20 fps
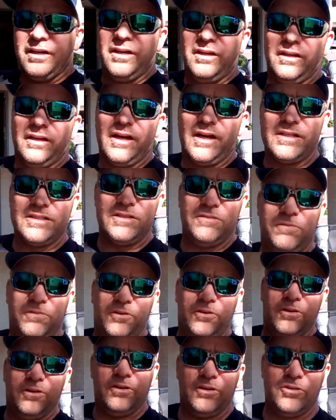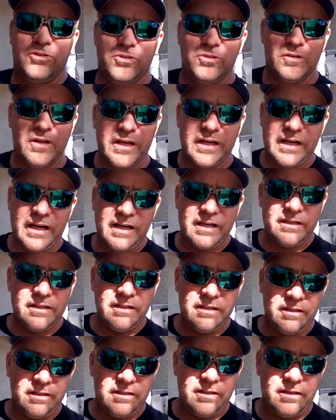guys, if you're going to do like I
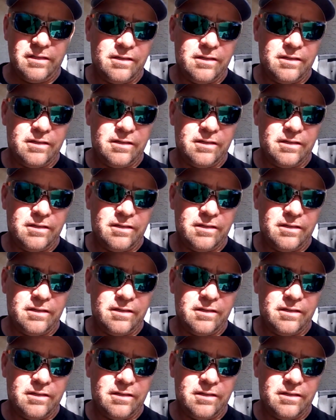did,